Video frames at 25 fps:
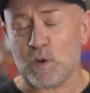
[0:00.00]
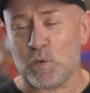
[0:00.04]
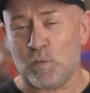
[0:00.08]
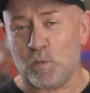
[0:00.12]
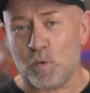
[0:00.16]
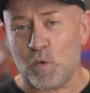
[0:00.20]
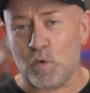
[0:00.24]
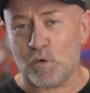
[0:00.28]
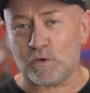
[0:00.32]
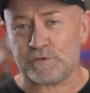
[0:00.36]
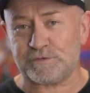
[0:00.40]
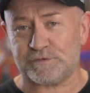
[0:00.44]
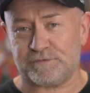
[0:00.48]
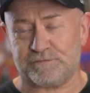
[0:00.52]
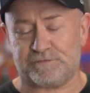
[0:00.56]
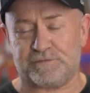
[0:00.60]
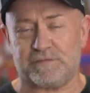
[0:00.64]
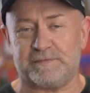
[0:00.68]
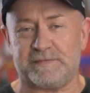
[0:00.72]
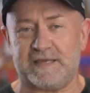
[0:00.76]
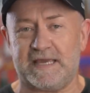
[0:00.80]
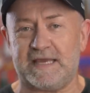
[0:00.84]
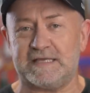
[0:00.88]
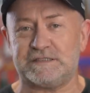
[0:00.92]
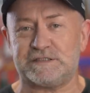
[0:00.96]
water
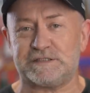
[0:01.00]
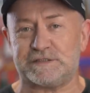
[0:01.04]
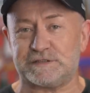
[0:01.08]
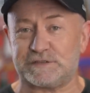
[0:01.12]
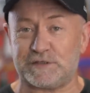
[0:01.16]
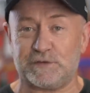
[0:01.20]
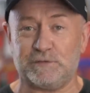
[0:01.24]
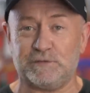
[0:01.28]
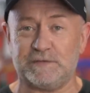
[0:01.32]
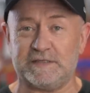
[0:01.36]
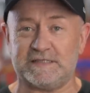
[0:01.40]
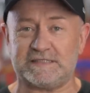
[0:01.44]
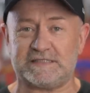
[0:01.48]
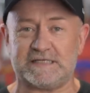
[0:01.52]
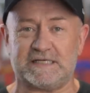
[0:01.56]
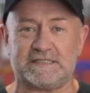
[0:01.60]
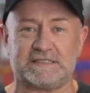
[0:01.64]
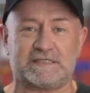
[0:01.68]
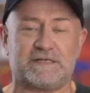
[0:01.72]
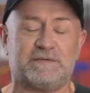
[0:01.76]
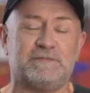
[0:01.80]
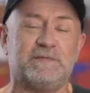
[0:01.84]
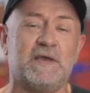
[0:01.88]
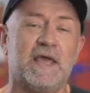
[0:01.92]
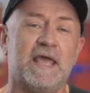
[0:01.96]
from the engine's cooling
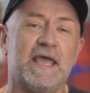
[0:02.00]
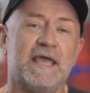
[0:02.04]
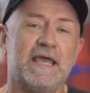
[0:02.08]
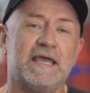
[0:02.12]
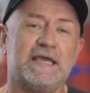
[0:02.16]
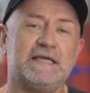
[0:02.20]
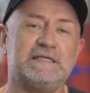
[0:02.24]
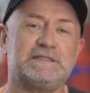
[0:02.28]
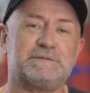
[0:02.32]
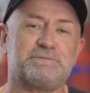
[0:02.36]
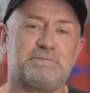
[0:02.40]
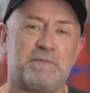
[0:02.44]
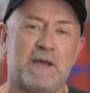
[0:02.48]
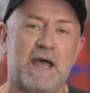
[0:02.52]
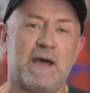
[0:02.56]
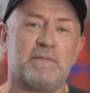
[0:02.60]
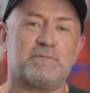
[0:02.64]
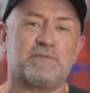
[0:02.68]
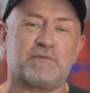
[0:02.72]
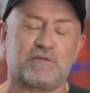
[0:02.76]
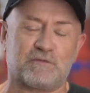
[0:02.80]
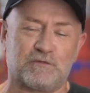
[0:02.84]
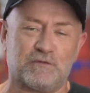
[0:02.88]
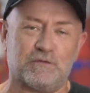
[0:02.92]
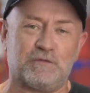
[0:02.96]
system is
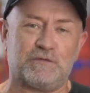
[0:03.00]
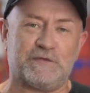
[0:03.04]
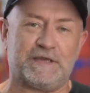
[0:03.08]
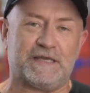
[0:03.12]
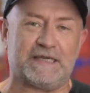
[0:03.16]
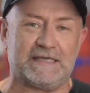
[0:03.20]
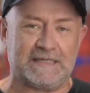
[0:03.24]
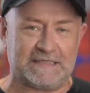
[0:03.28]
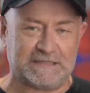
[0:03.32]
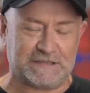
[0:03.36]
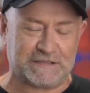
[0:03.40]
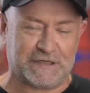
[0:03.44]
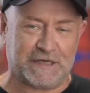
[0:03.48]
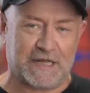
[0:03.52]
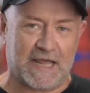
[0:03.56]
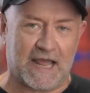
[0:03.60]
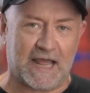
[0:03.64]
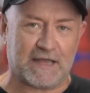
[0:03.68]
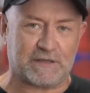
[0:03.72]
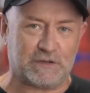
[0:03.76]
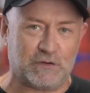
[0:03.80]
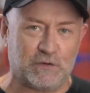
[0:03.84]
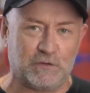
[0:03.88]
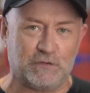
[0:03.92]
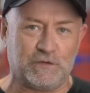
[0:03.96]
pumped through the
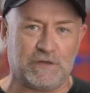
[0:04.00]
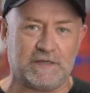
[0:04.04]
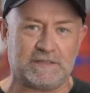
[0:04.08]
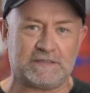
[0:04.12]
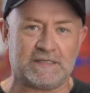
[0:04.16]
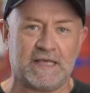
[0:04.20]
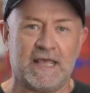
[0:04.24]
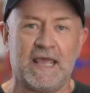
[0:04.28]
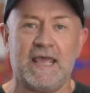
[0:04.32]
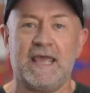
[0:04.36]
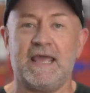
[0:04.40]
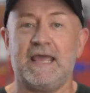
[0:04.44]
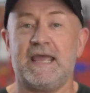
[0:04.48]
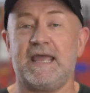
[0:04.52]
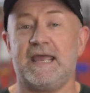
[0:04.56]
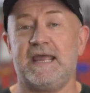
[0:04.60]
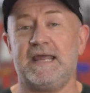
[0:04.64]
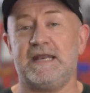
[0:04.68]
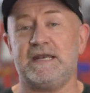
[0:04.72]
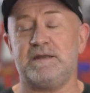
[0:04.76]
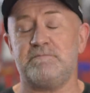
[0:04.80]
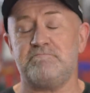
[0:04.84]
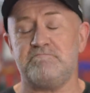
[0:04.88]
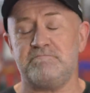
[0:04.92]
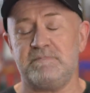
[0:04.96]
EGR unit
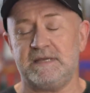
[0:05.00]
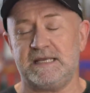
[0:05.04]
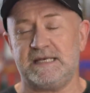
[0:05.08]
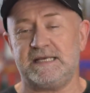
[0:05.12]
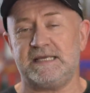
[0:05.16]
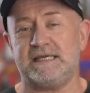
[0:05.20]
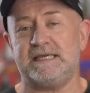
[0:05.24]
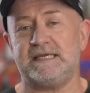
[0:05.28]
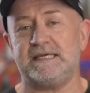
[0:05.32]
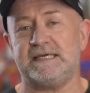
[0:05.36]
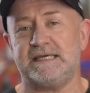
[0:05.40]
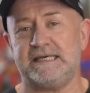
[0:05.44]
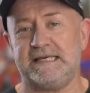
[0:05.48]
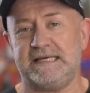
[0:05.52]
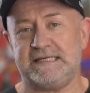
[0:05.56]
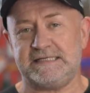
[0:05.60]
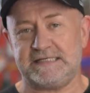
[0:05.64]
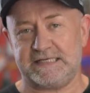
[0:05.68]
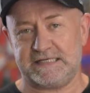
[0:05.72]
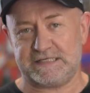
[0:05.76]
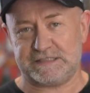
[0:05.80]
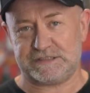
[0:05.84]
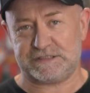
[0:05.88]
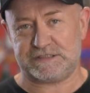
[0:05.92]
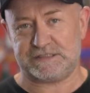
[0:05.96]
in a mini
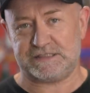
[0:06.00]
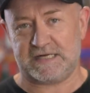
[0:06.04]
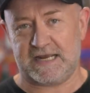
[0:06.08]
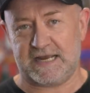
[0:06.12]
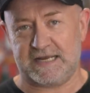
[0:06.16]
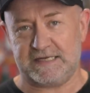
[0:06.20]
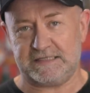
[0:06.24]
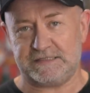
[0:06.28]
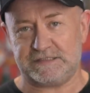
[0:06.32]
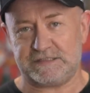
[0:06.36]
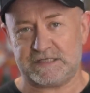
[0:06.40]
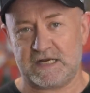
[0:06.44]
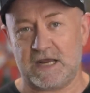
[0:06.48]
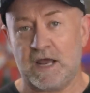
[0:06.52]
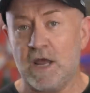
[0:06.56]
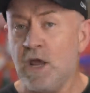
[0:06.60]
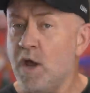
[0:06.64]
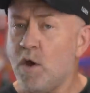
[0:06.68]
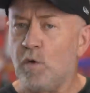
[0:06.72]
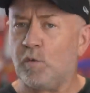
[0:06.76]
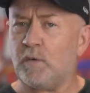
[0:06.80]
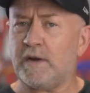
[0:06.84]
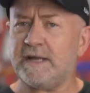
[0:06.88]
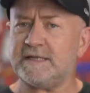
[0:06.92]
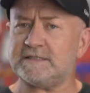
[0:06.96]
heat exchanger,
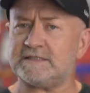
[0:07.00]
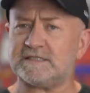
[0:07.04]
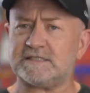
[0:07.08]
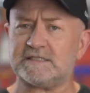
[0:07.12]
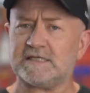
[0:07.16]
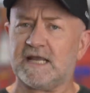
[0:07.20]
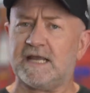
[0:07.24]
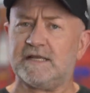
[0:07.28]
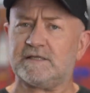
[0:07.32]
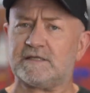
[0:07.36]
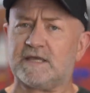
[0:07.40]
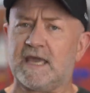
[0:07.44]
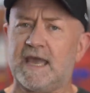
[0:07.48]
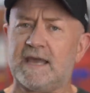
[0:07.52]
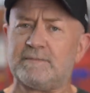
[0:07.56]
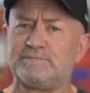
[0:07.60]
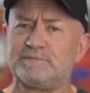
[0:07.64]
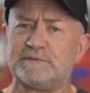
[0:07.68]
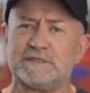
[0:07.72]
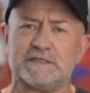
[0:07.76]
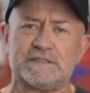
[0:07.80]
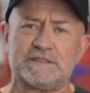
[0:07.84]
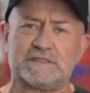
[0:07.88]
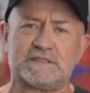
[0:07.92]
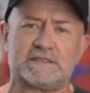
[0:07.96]
whence it
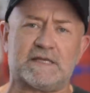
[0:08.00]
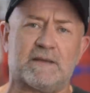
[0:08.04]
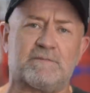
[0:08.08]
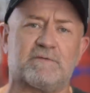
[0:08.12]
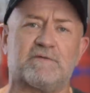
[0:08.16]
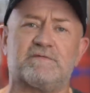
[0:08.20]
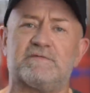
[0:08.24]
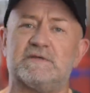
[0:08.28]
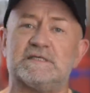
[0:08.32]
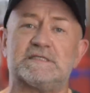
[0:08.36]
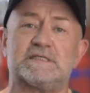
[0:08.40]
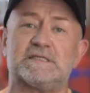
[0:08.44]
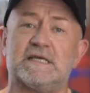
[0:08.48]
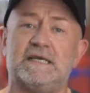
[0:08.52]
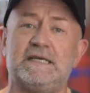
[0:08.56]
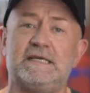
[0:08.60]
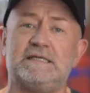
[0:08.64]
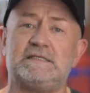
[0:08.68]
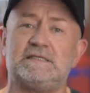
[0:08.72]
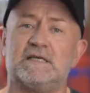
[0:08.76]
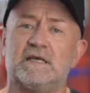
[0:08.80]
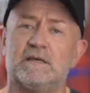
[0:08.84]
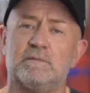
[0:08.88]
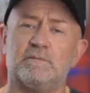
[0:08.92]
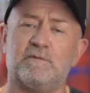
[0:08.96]
captures some of this
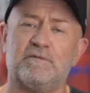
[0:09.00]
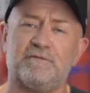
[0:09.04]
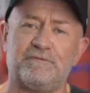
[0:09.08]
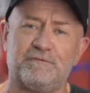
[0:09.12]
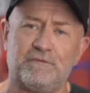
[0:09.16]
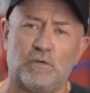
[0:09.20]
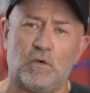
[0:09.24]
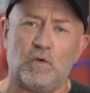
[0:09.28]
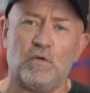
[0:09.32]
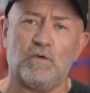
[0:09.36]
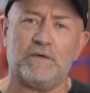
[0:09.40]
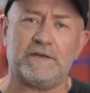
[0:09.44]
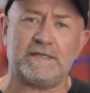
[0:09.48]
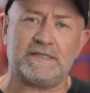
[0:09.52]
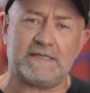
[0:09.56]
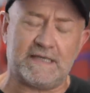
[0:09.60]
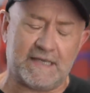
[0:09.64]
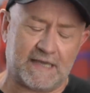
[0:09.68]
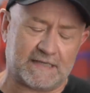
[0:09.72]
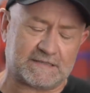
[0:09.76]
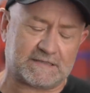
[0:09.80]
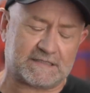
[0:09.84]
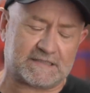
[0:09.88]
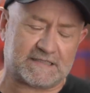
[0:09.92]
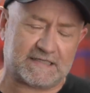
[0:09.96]
heat before it
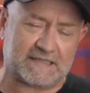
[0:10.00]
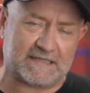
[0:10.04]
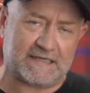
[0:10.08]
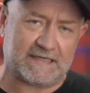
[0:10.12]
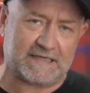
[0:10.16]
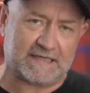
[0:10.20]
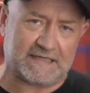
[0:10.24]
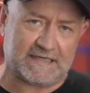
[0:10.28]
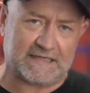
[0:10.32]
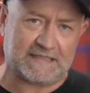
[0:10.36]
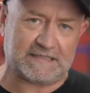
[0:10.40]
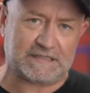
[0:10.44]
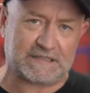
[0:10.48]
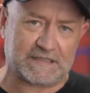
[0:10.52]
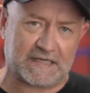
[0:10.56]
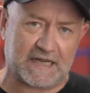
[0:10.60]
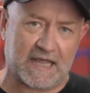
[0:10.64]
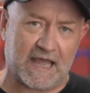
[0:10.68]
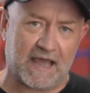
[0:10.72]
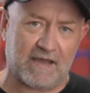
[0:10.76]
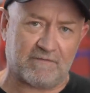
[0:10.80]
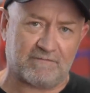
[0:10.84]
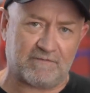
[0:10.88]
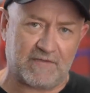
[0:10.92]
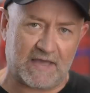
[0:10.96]
gets to the
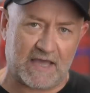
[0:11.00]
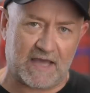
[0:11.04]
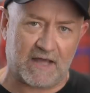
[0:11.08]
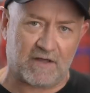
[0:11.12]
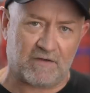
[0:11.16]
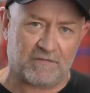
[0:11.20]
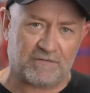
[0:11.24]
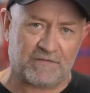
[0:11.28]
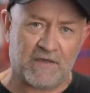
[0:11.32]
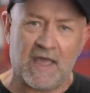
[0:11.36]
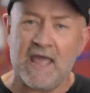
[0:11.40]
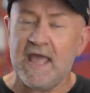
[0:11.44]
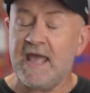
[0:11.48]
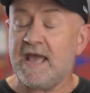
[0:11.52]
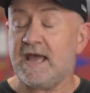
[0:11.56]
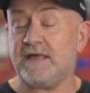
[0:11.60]
EGR valve.